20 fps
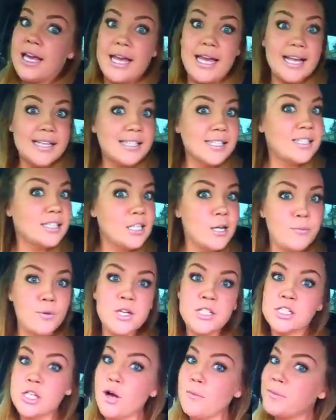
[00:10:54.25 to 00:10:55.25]
it's a slippery
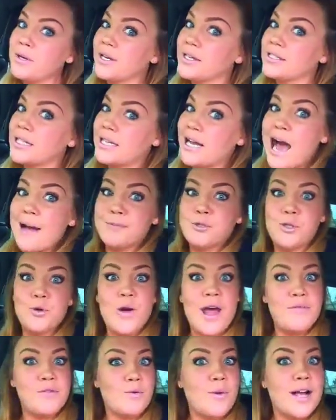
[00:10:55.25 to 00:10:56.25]
slope because the cops do
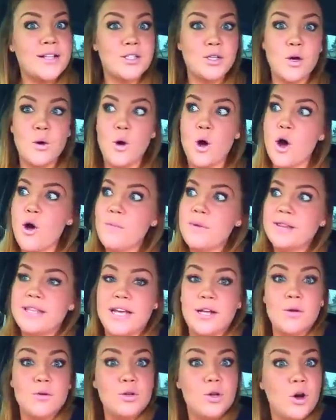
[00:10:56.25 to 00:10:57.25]
have the right to go home and
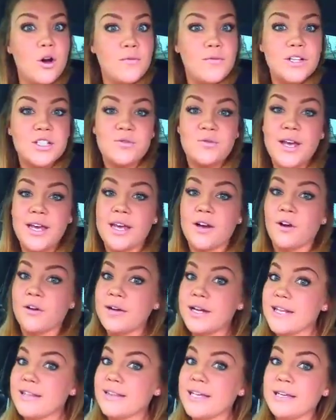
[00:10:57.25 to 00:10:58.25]
they don't know if it's fake or
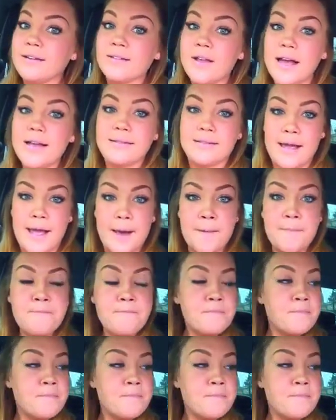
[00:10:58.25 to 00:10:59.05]
anything like that.